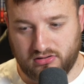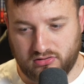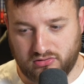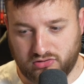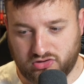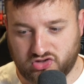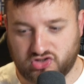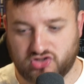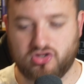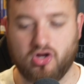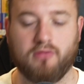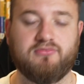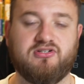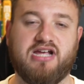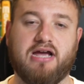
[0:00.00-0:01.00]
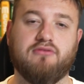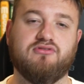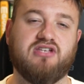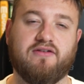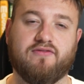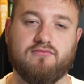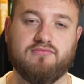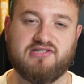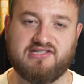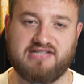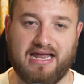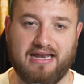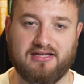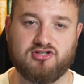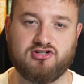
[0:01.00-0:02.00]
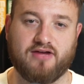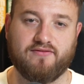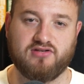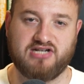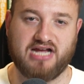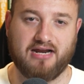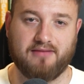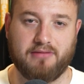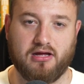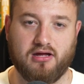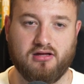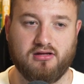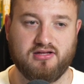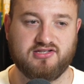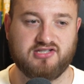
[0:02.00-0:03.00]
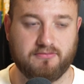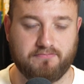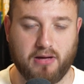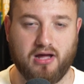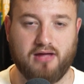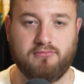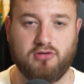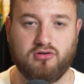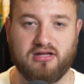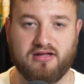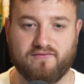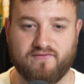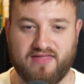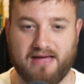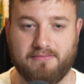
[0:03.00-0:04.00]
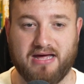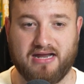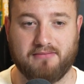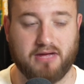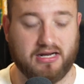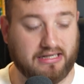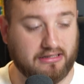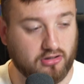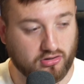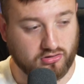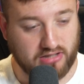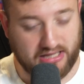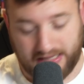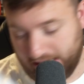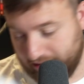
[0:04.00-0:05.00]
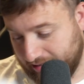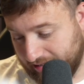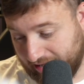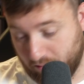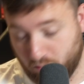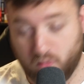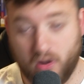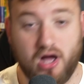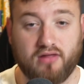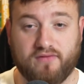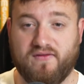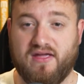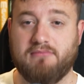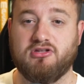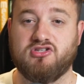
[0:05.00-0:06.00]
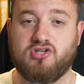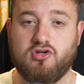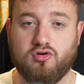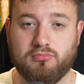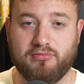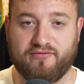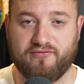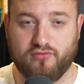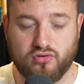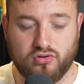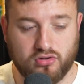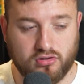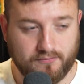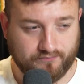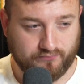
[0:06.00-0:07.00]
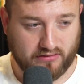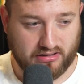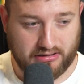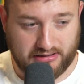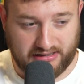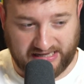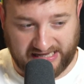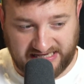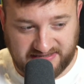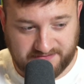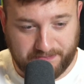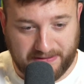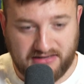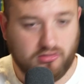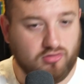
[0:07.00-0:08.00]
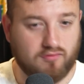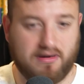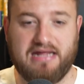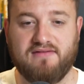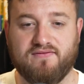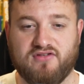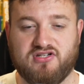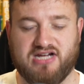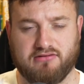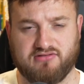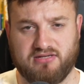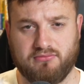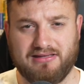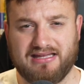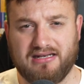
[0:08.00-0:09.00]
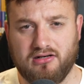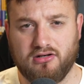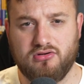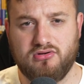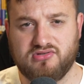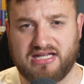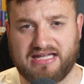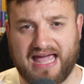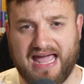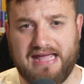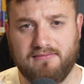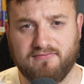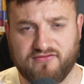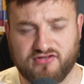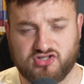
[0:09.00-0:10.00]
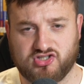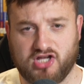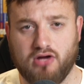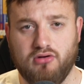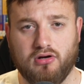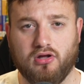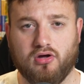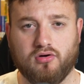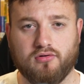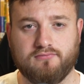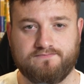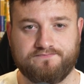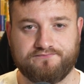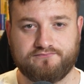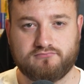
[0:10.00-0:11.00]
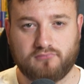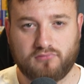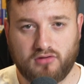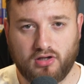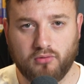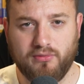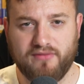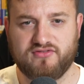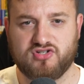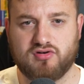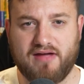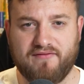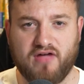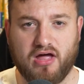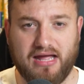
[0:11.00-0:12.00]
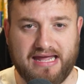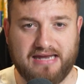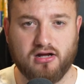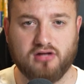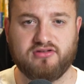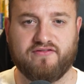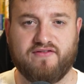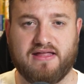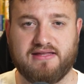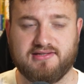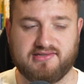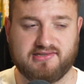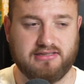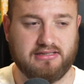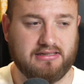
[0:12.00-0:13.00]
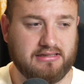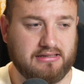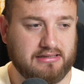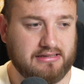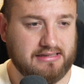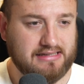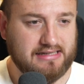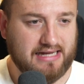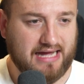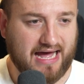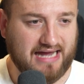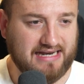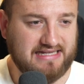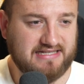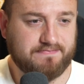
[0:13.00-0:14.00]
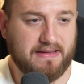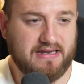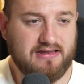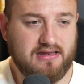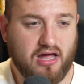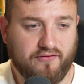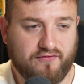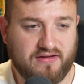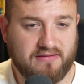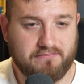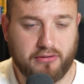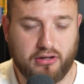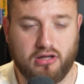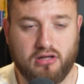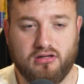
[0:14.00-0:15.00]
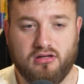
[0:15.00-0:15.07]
stop Chelsea from selling Trevor Chalobah to Bayern Munich for that amount of money. Look, it worked for him and Tuchel before. He's been great for Chelsea. We didn't lose a game for so long with Trevor in our defence. And he's been nothing but